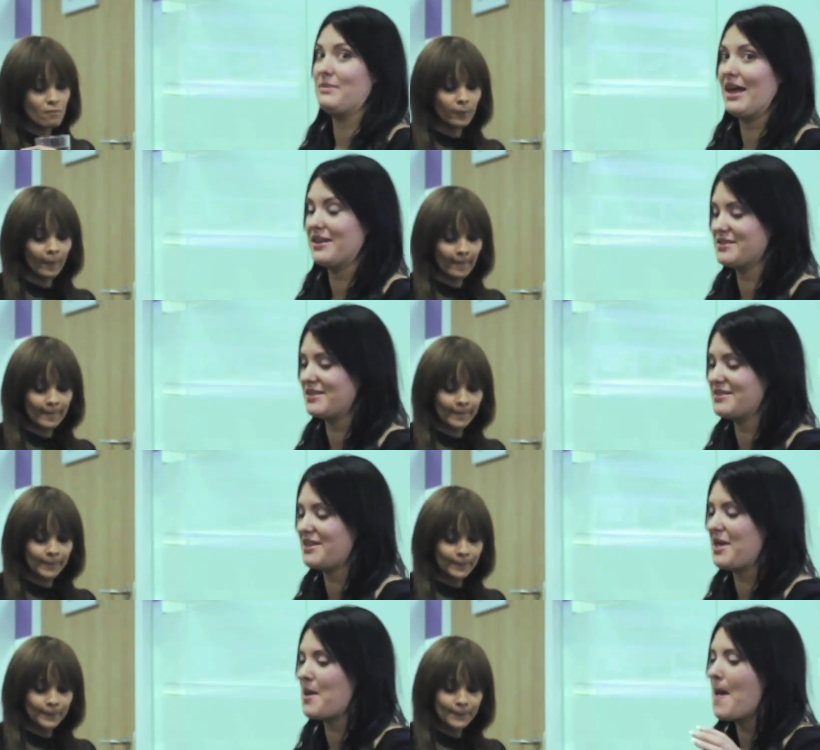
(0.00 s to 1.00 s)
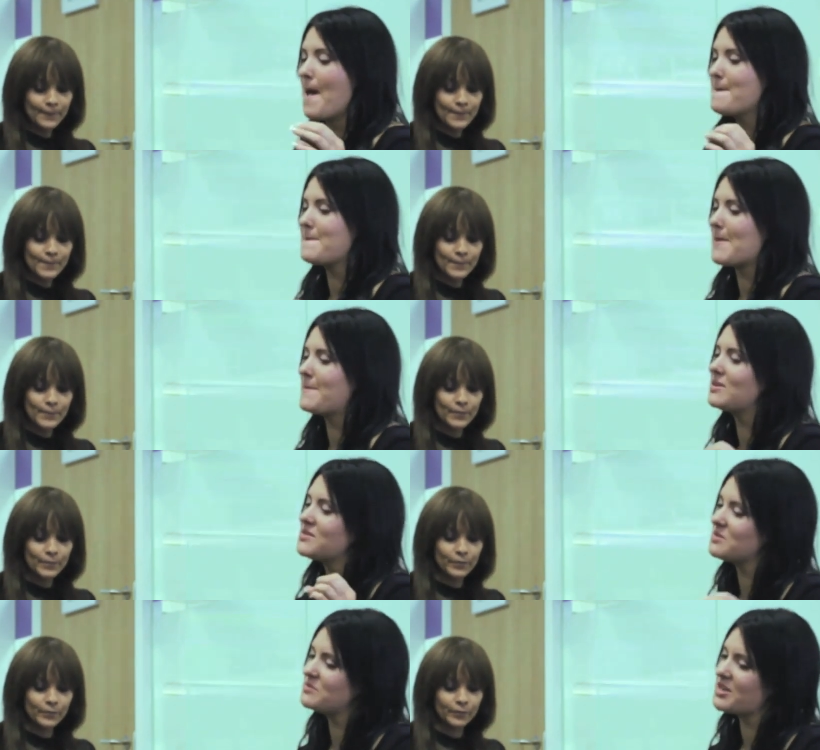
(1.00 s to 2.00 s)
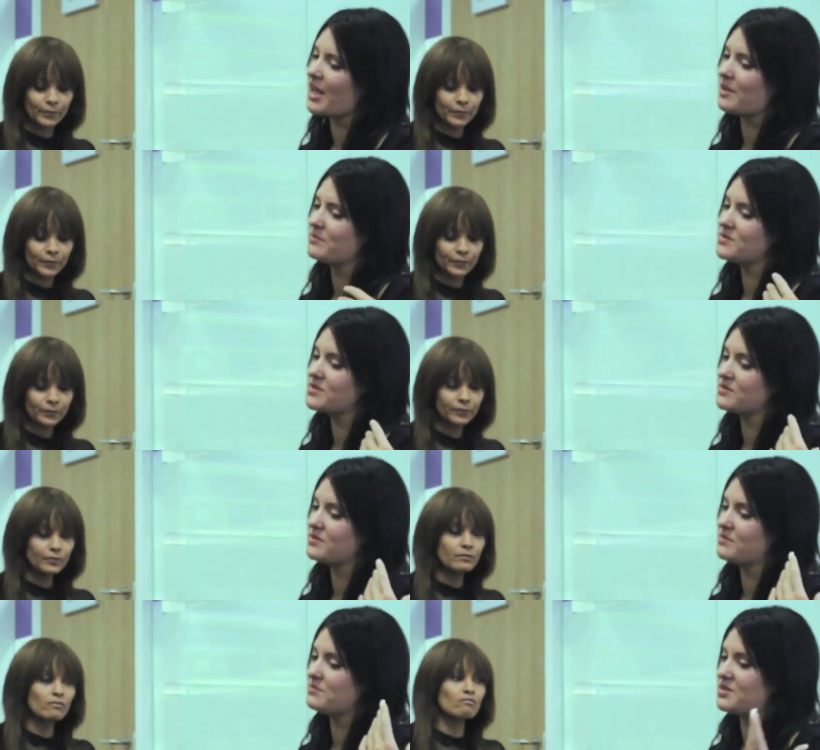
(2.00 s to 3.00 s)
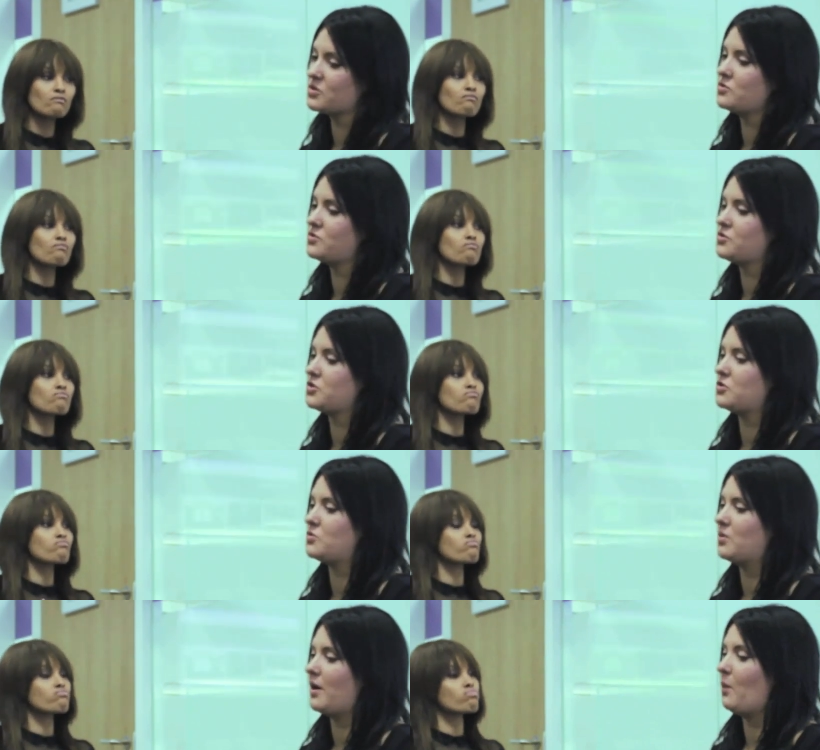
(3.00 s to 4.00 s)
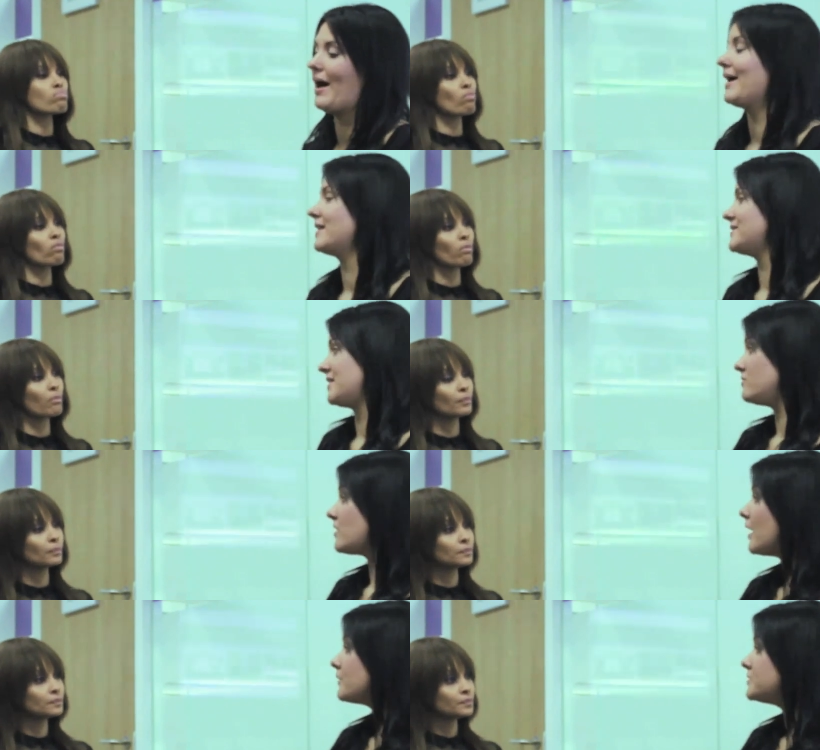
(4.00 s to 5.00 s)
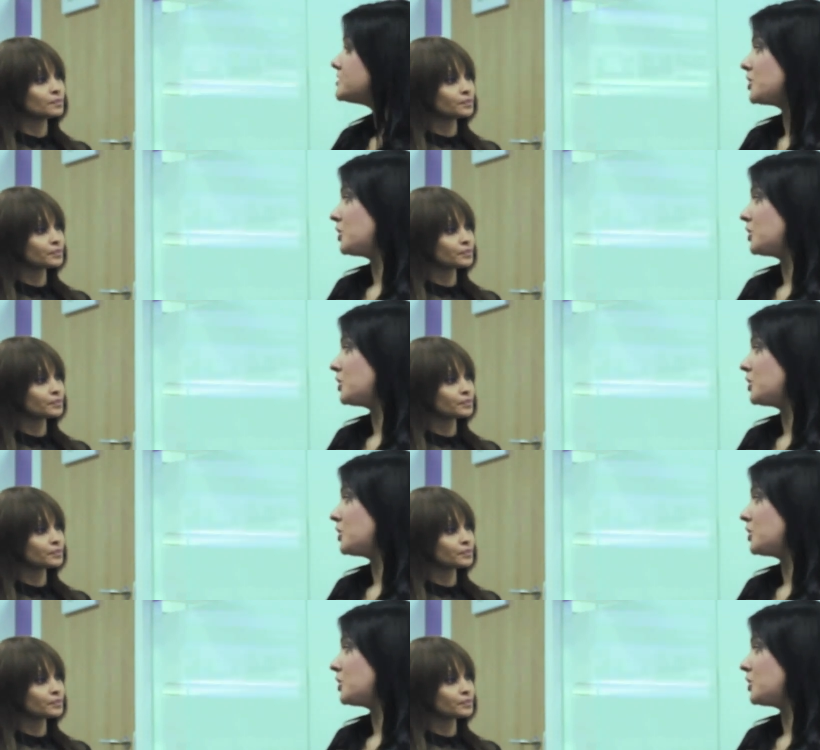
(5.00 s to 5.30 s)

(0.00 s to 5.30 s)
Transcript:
Speaker 1: Milan as it is here. People sometimes misconstrue a WAG sitting around,